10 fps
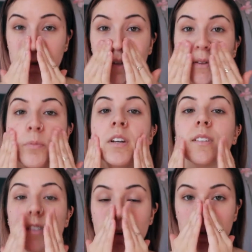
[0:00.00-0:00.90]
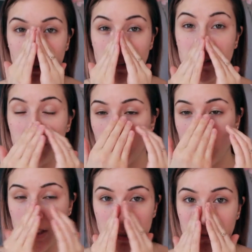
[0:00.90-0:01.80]
eliminates the appearance of
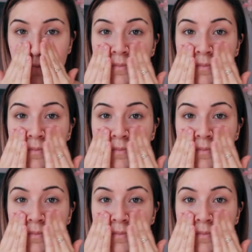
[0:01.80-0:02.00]
pores.